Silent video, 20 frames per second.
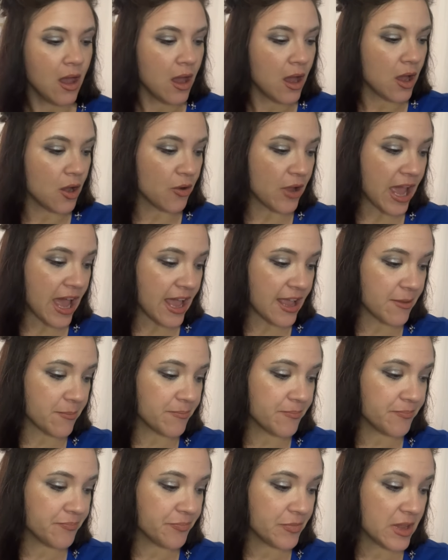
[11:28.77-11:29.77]
Okay,
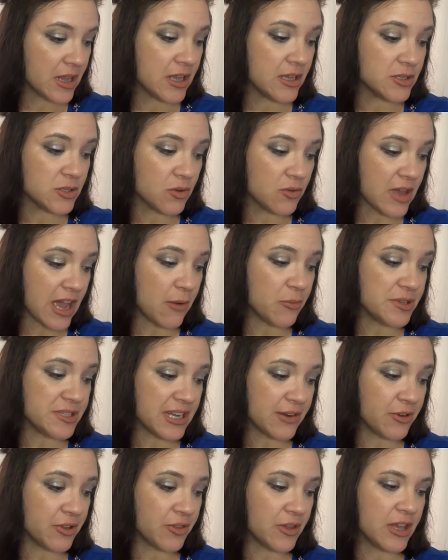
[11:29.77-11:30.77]
so that was
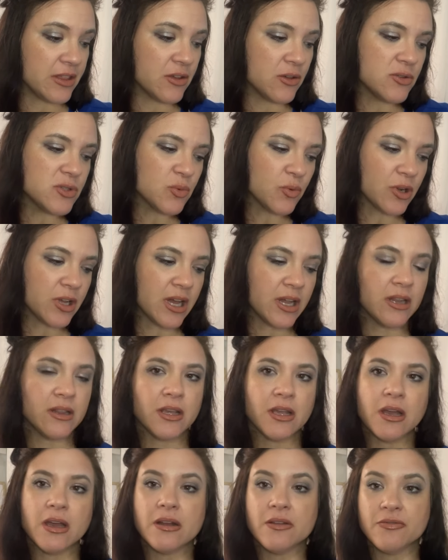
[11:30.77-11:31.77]
everything. Those were kind of
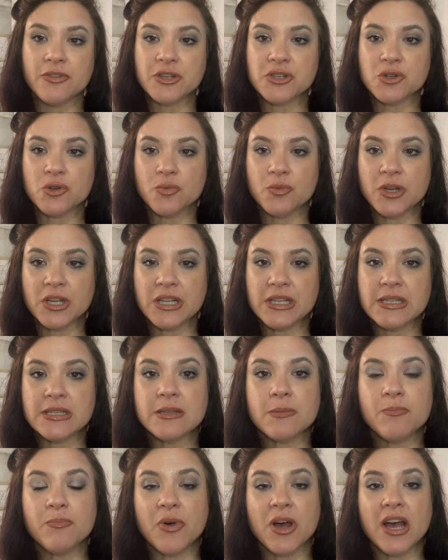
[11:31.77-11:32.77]
the unofficial ones,
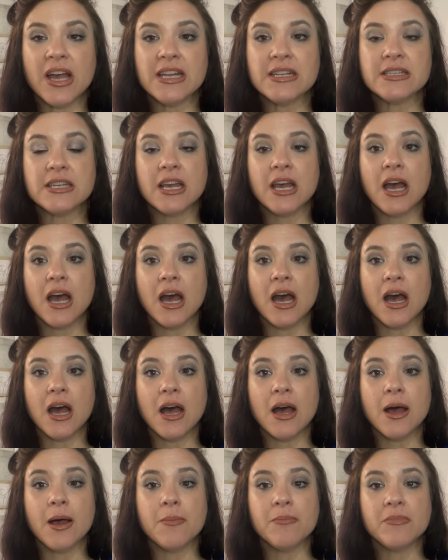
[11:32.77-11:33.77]
but
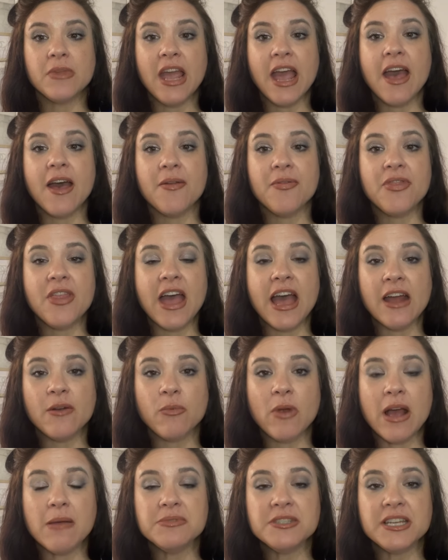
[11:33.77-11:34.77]
um, yeah, that
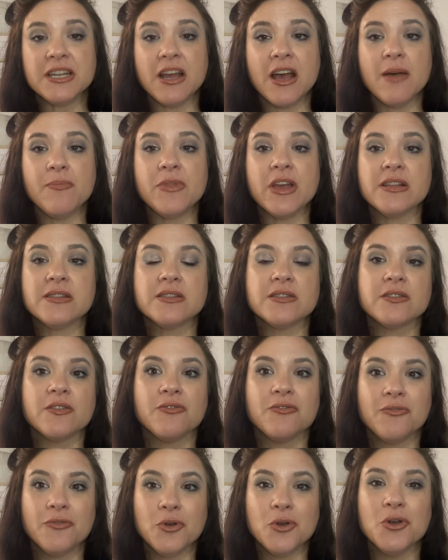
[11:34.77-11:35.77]
wraps it up. That's the
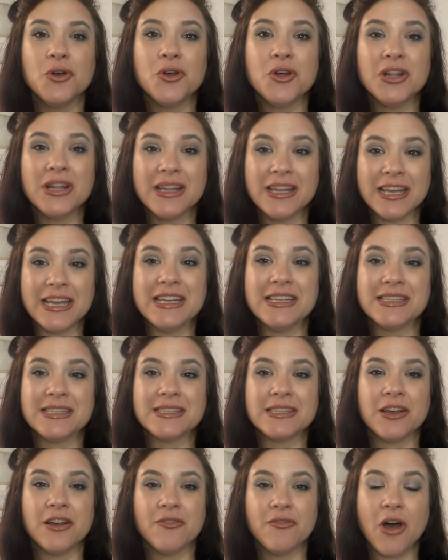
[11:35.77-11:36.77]
full
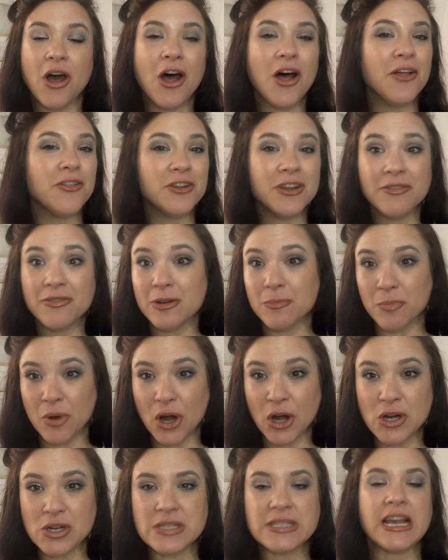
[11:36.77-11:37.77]
list of all the different
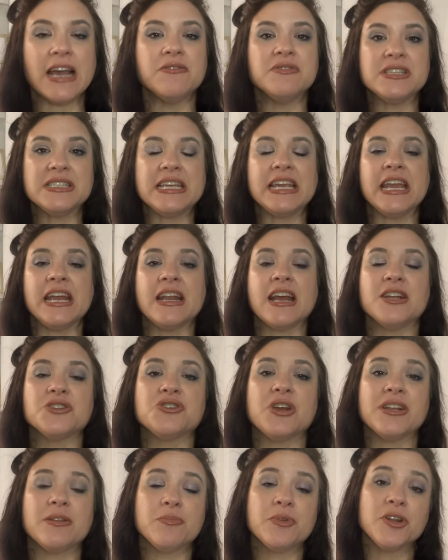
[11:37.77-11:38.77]
parts I've seen. I
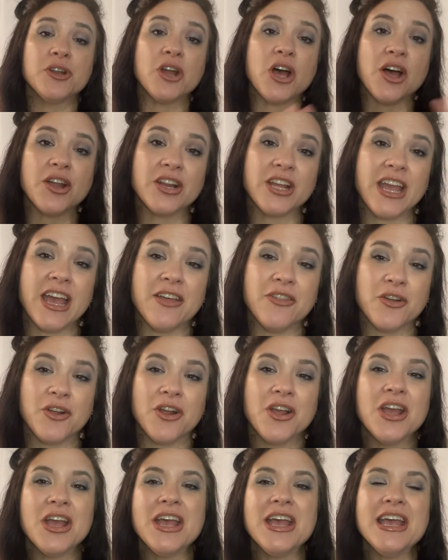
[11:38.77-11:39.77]
tried to put it all
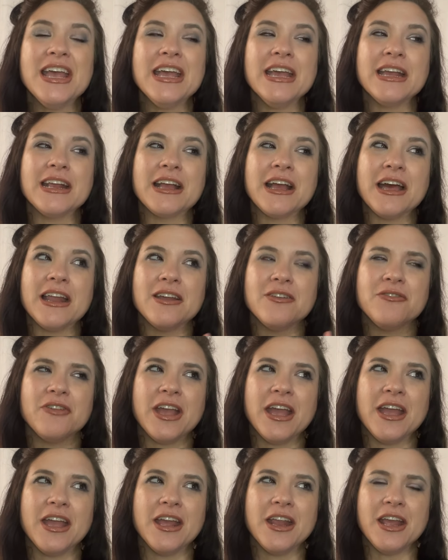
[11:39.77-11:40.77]
together in kind of
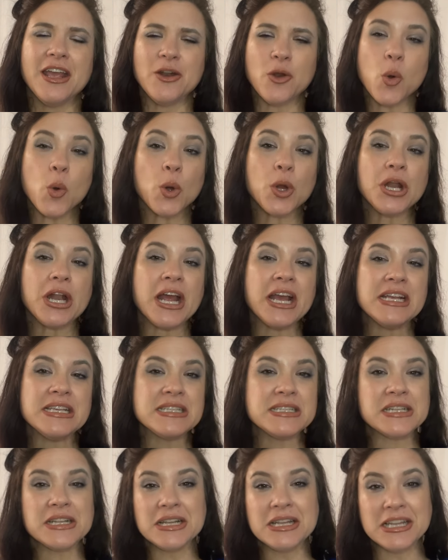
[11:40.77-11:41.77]
a an
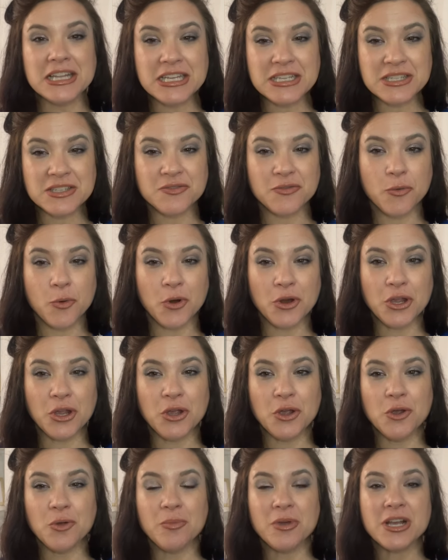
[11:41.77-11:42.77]
organized list for
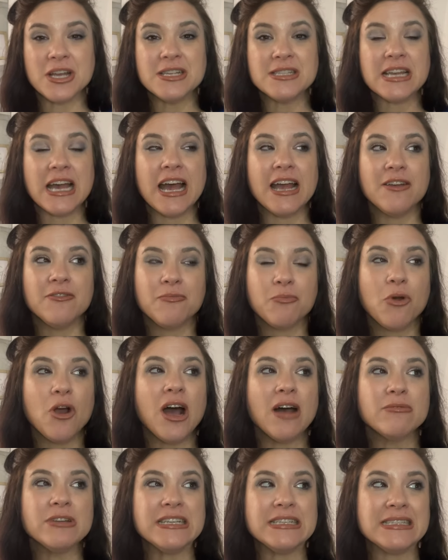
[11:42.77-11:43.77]
you because I have
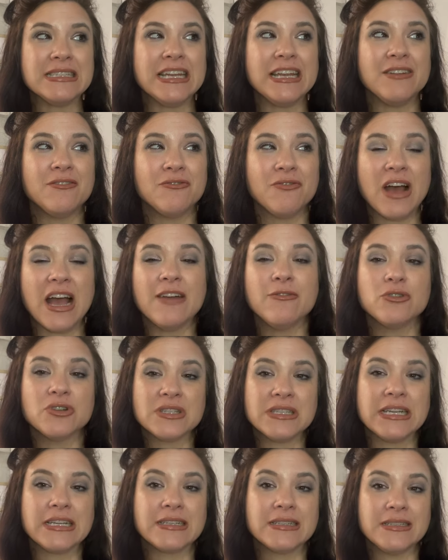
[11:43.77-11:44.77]
probably seen five or
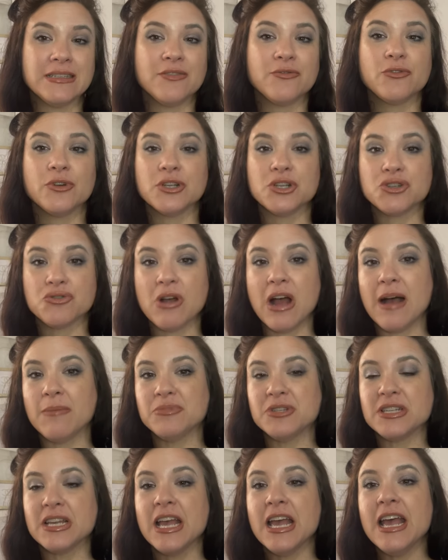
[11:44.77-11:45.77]
six different
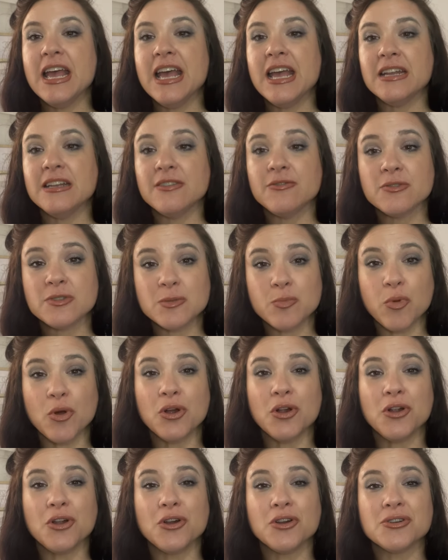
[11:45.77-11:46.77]
drops, different
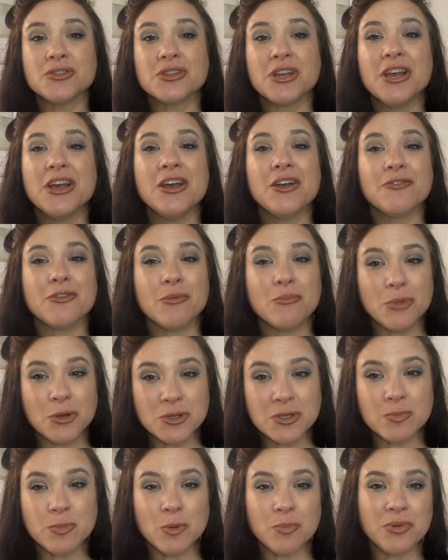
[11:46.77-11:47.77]
spoilers from
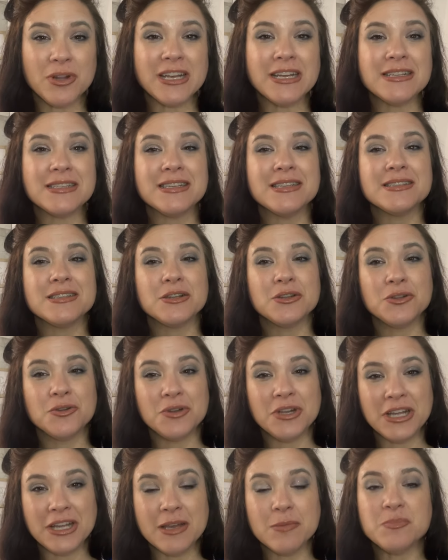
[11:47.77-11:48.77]
multiple places,
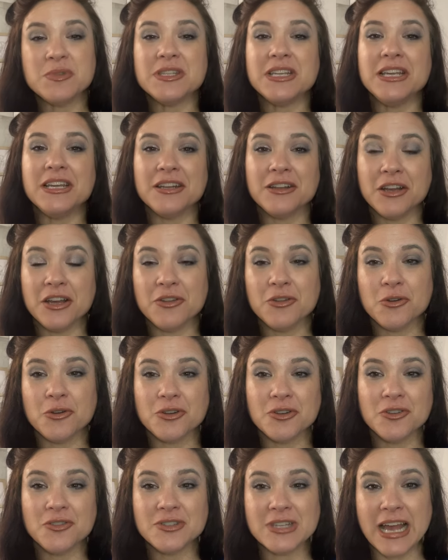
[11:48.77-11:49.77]
including Ipsy and other
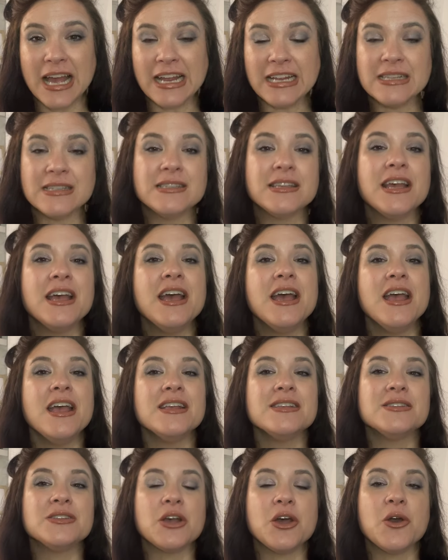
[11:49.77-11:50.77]
sites.
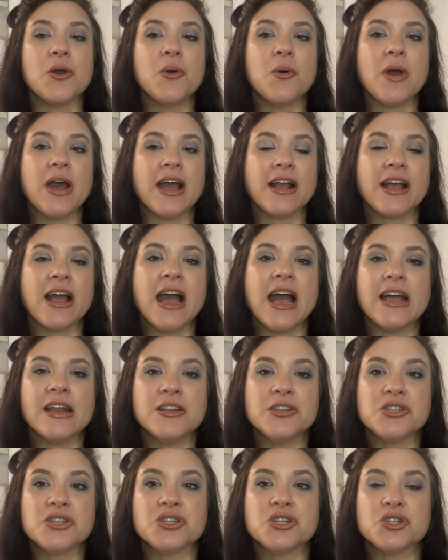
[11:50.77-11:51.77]
So I kind
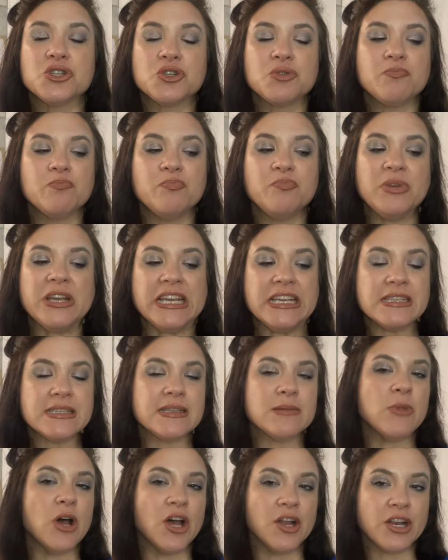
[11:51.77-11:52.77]
of just pieced
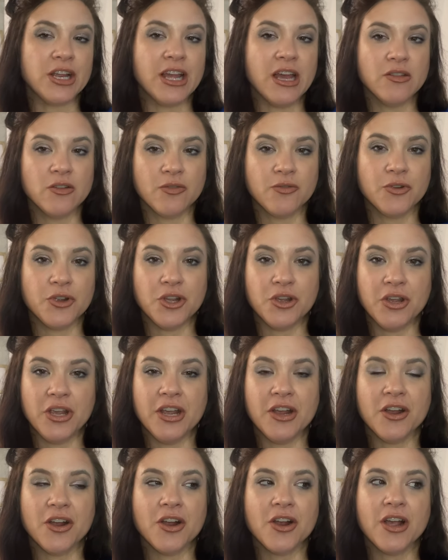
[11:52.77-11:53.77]
them all together for you
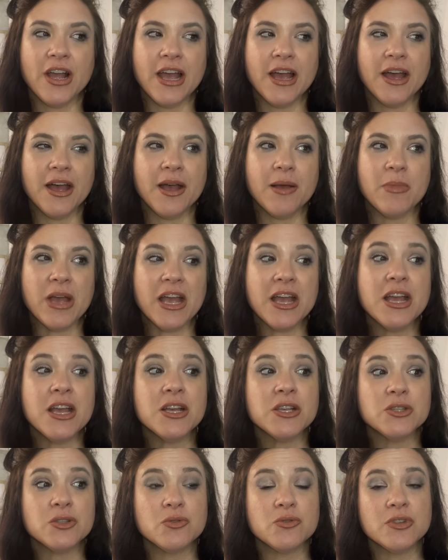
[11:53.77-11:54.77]
here. Um,
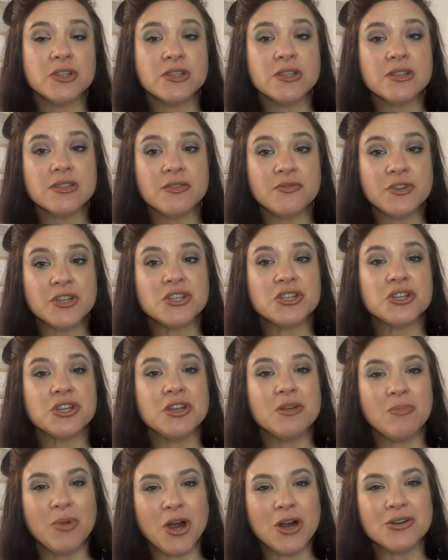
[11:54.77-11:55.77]
so this is
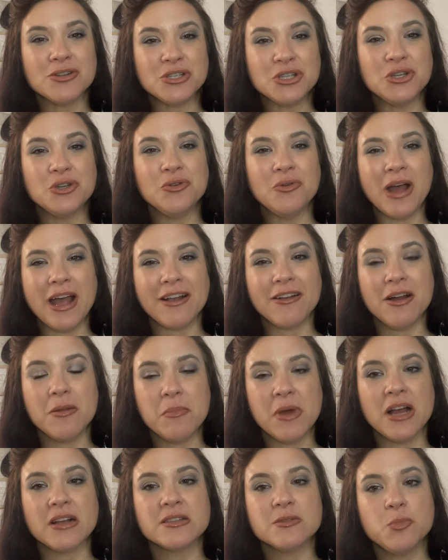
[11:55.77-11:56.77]
officially part two Icon
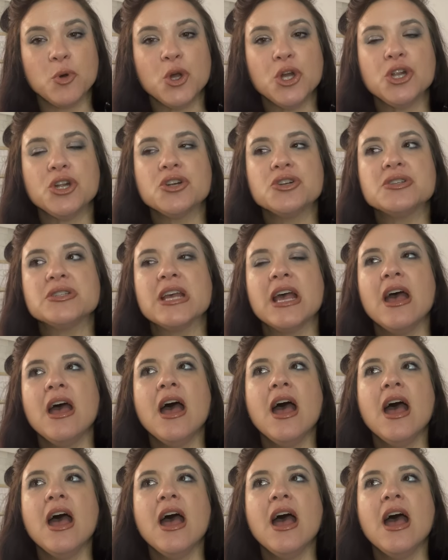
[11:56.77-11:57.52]
Box spoilers.